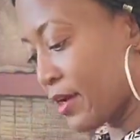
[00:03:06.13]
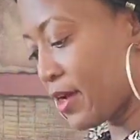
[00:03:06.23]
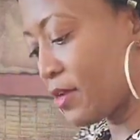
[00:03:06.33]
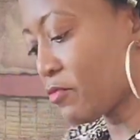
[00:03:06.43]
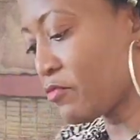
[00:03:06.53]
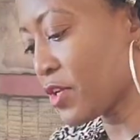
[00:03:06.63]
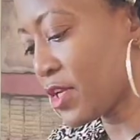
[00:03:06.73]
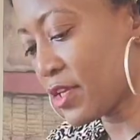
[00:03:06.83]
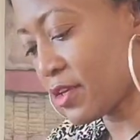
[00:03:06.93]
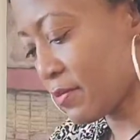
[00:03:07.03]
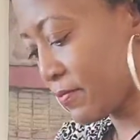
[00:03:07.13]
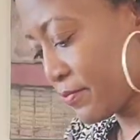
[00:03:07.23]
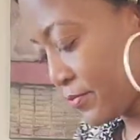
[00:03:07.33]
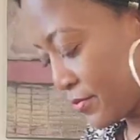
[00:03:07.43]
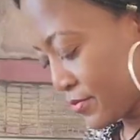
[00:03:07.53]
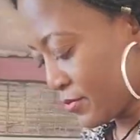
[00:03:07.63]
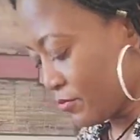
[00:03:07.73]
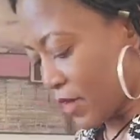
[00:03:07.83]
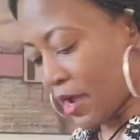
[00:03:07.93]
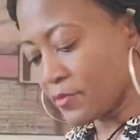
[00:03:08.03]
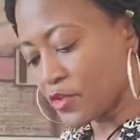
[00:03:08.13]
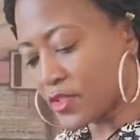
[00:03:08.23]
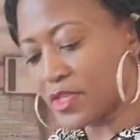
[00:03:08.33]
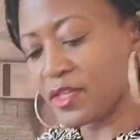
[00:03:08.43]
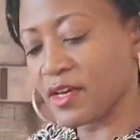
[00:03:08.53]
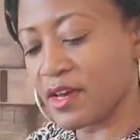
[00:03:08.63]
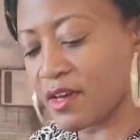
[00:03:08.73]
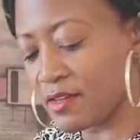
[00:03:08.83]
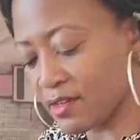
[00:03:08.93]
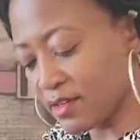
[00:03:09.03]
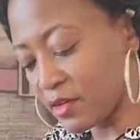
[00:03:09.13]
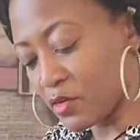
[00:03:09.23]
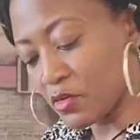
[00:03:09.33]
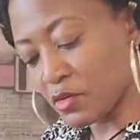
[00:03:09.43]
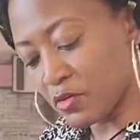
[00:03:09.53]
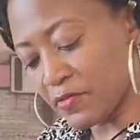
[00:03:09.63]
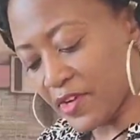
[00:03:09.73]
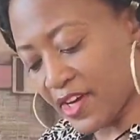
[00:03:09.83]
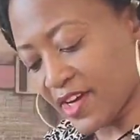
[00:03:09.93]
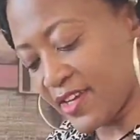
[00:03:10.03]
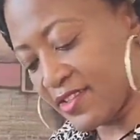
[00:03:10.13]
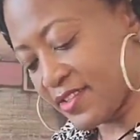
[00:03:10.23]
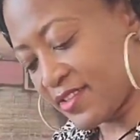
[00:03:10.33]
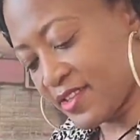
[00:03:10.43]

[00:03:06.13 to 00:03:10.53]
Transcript: And really, I'm just gonna add a little ice,